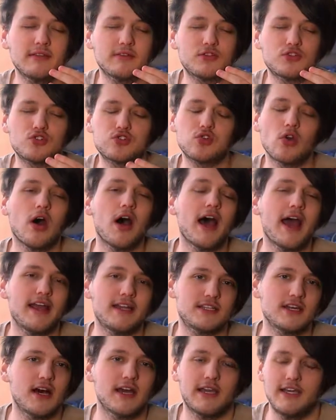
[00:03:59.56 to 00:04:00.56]
try
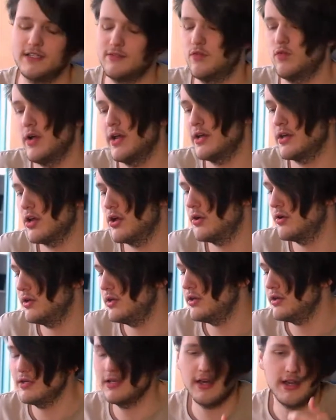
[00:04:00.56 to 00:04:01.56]
Taki's Fuego.
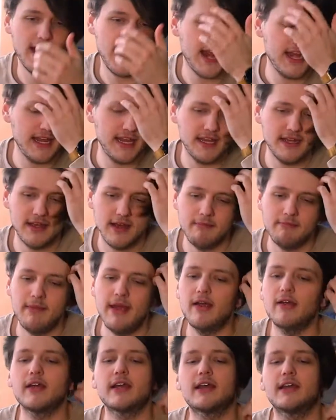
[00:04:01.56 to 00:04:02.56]
You can go to any
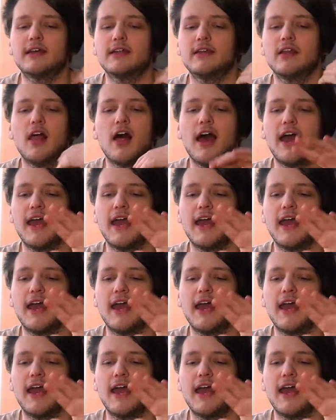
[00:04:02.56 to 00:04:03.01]
American